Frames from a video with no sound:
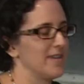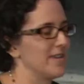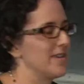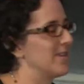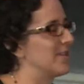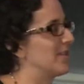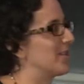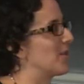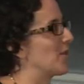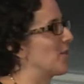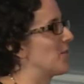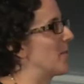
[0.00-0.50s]

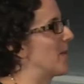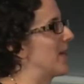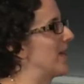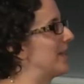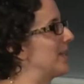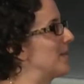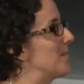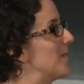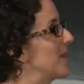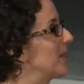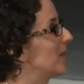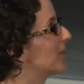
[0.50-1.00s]
it's a good way
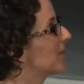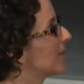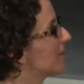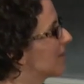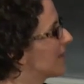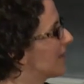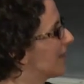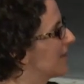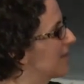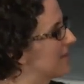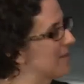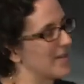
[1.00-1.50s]
to make sure
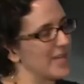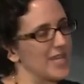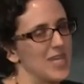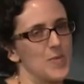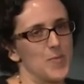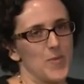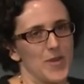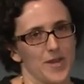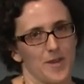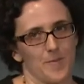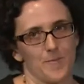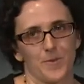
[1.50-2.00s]
that they're
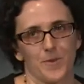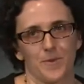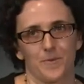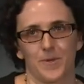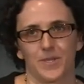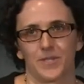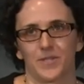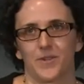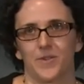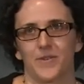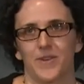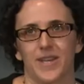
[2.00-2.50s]
keeping up with
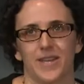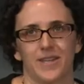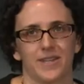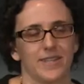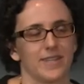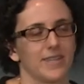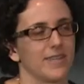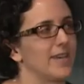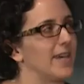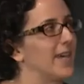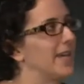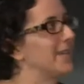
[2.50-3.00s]
what's going on in
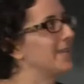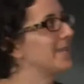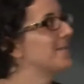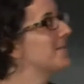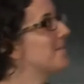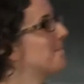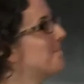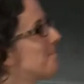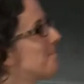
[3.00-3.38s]
the class.